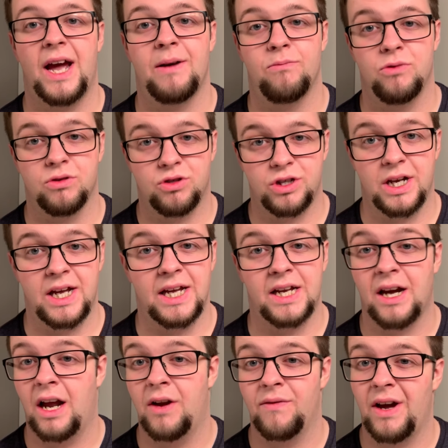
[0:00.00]
and we'll see
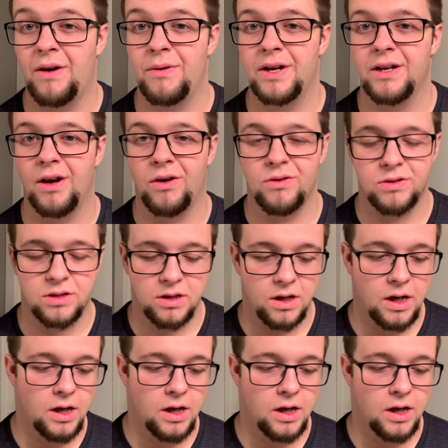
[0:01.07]
kind of how it goes.